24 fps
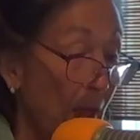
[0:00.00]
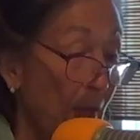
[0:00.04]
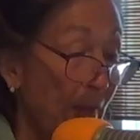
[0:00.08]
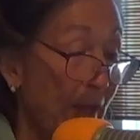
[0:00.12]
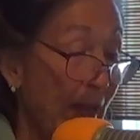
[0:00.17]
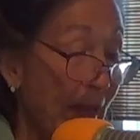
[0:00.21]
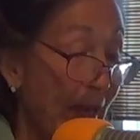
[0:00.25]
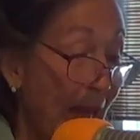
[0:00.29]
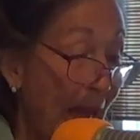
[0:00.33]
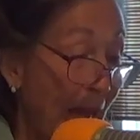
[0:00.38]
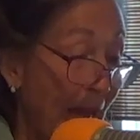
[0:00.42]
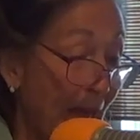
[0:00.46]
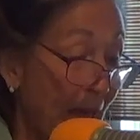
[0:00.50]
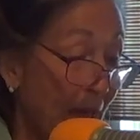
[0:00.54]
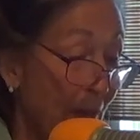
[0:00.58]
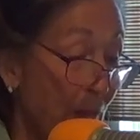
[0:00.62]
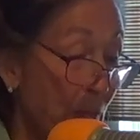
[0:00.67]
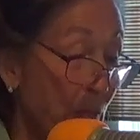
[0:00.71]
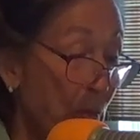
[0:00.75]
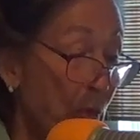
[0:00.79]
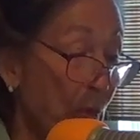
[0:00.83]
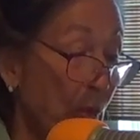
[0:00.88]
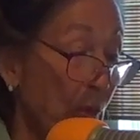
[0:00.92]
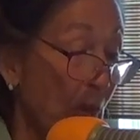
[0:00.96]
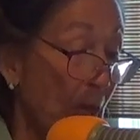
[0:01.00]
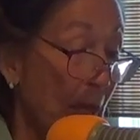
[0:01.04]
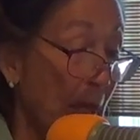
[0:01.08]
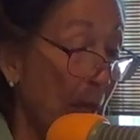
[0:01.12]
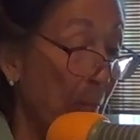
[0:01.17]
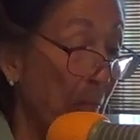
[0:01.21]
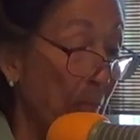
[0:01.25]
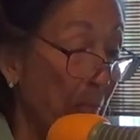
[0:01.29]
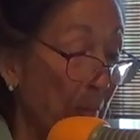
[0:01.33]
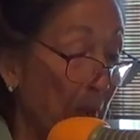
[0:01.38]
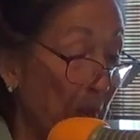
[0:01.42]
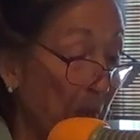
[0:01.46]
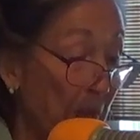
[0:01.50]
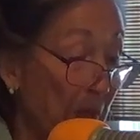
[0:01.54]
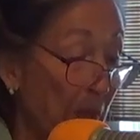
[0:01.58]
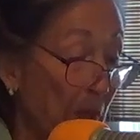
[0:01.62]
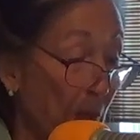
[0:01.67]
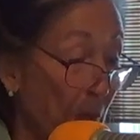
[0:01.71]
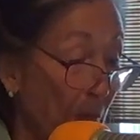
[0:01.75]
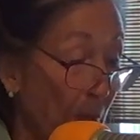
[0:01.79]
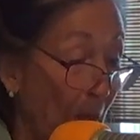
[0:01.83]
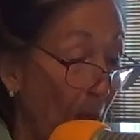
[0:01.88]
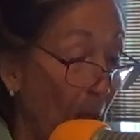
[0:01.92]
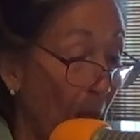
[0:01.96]
that atoms are like
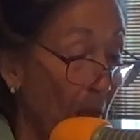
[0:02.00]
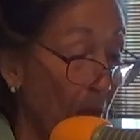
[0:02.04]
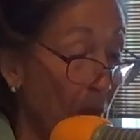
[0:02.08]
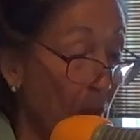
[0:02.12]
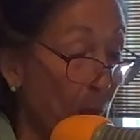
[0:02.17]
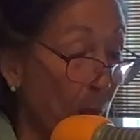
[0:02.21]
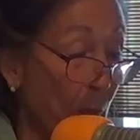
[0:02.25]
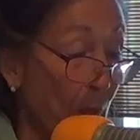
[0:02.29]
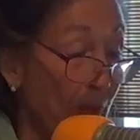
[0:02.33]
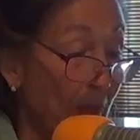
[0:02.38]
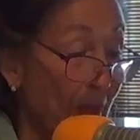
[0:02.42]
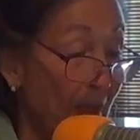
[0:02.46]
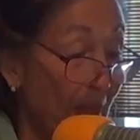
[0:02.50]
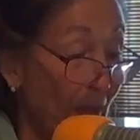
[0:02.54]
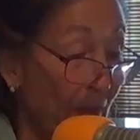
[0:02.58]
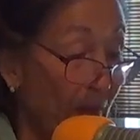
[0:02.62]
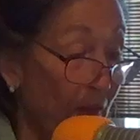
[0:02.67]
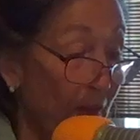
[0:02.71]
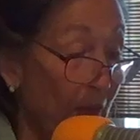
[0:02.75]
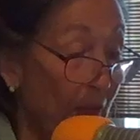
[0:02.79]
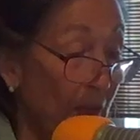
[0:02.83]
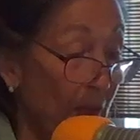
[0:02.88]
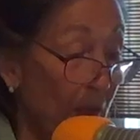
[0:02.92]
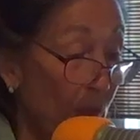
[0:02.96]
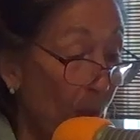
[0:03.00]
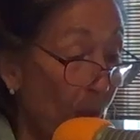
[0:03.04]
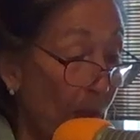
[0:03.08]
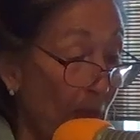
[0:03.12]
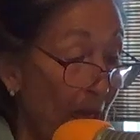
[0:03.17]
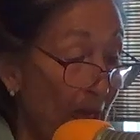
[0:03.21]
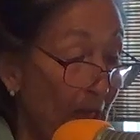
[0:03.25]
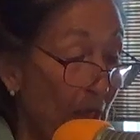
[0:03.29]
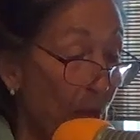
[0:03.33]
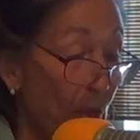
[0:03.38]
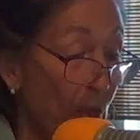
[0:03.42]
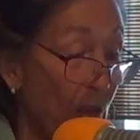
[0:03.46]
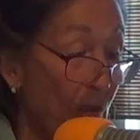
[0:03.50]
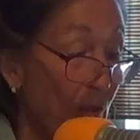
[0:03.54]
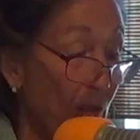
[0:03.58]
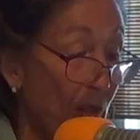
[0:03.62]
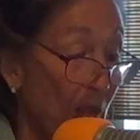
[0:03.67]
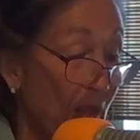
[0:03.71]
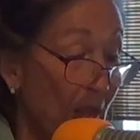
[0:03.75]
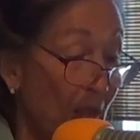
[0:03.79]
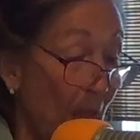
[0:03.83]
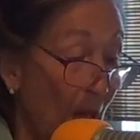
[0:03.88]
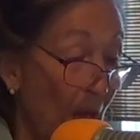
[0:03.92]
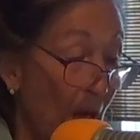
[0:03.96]
billiard balls with definite locations
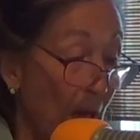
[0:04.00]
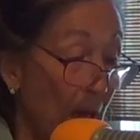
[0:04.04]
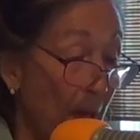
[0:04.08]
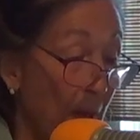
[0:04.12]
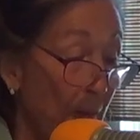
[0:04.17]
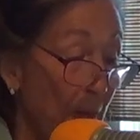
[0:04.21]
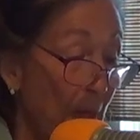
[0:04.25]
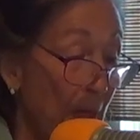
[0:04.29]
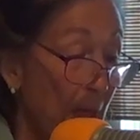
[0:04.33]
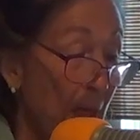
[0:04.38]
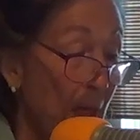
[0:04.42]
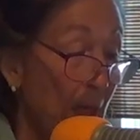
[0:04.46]
and time